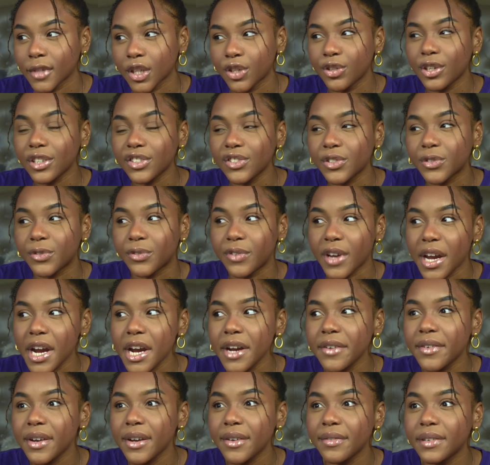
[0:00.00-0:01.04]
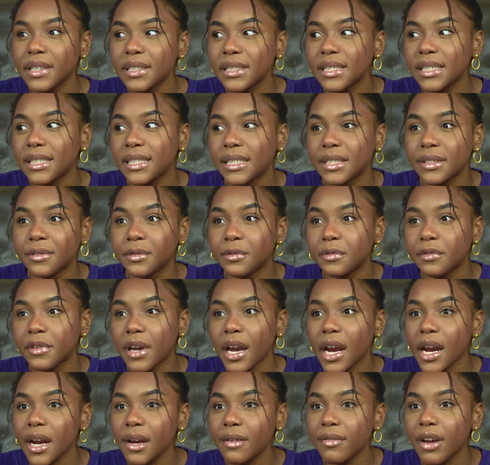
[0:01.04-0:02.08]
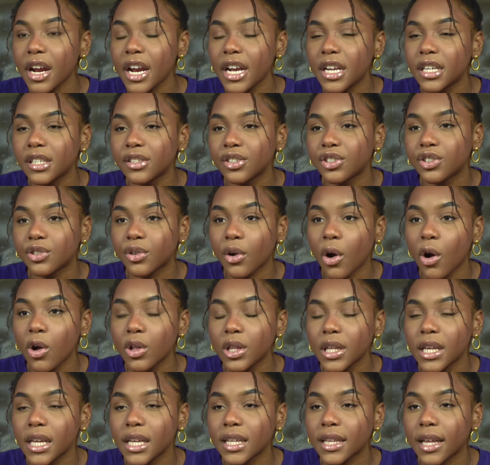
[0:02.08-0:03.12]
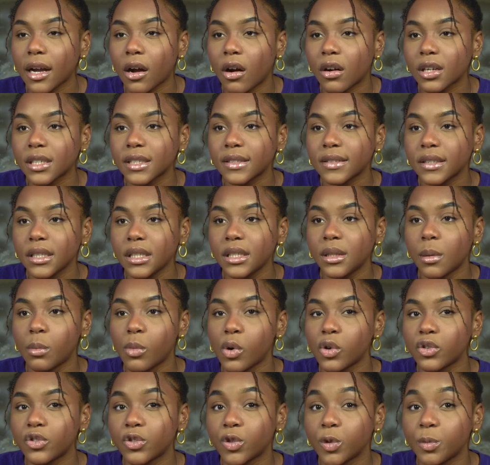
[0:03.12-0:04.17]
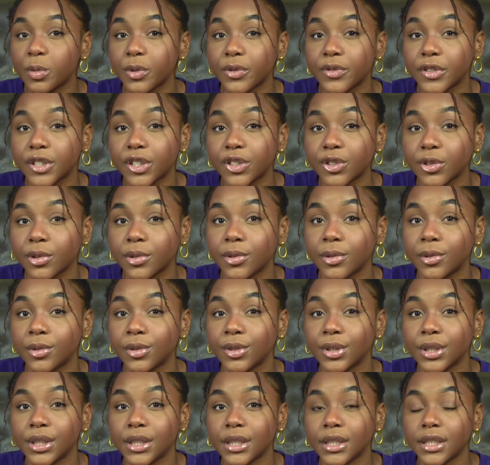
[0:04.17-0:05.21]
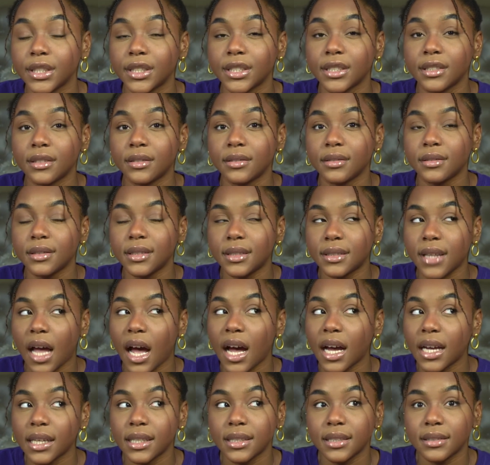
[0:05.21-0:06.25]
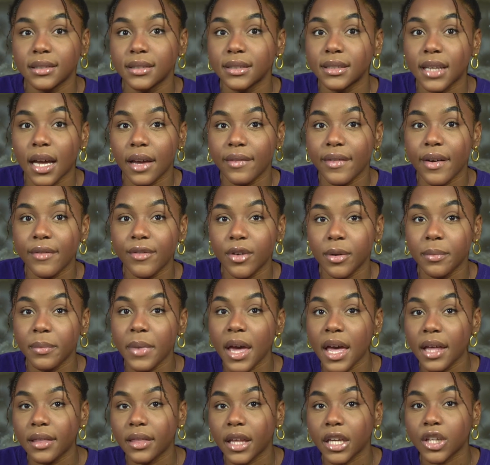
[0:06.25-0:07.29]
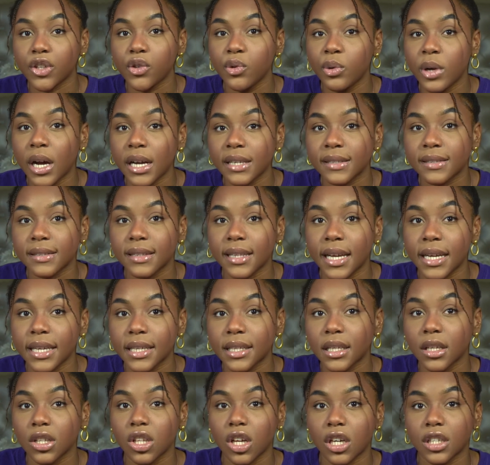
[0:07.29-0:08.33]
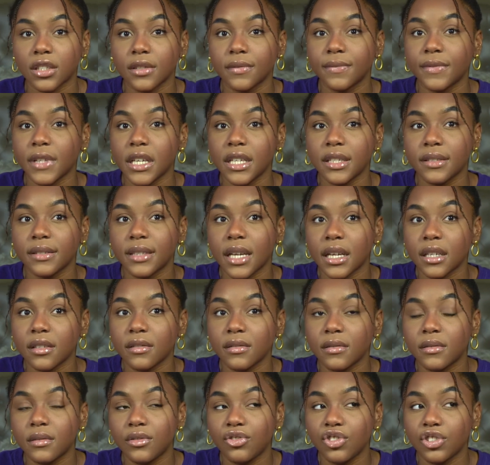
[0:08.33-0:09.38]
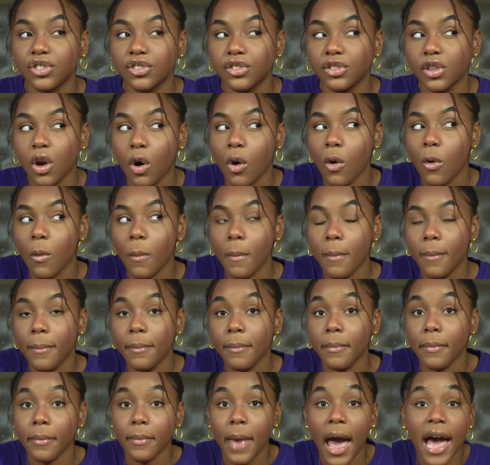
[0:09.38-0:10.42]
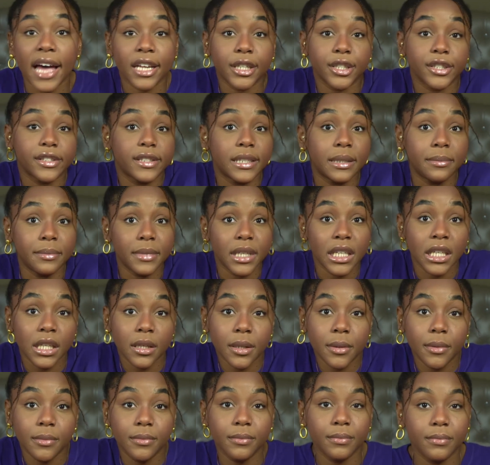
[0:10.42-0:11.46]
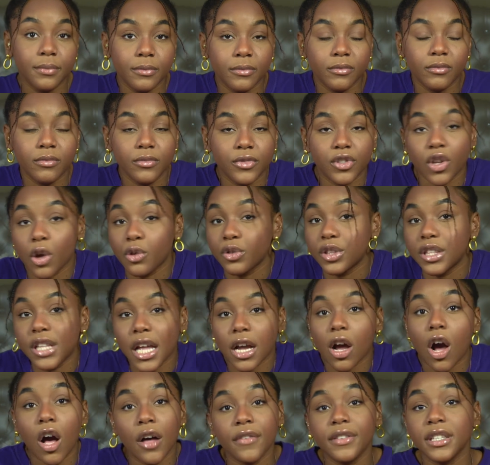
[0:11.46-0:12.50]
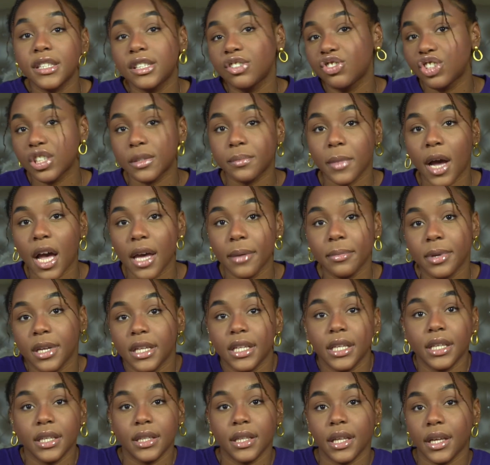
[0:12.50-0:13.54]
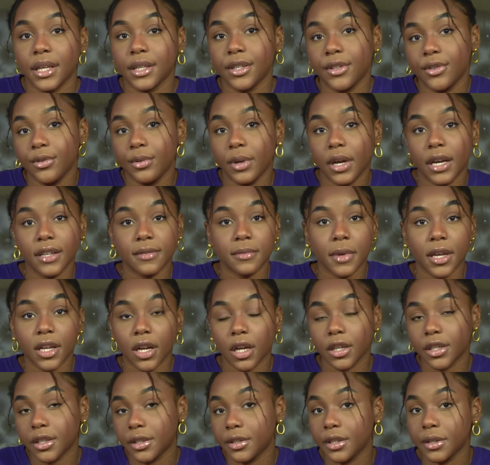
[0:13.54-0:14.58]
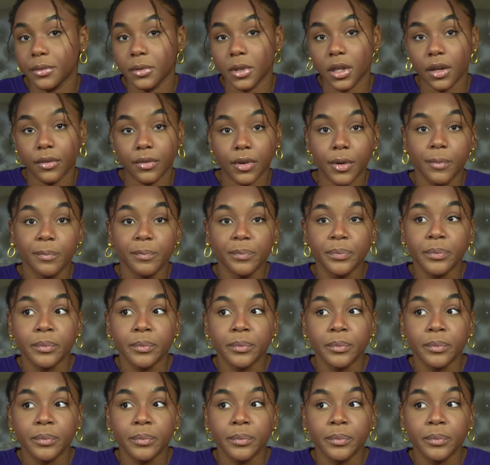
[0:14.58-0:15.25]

you guys are very, very vindictive, very, very controlling, and like honestly the most superficial signs I've ever met. Like you guys like a lot of things that just don't matter to me. So like all this is just my opinion, like you guys might not agree, whatever.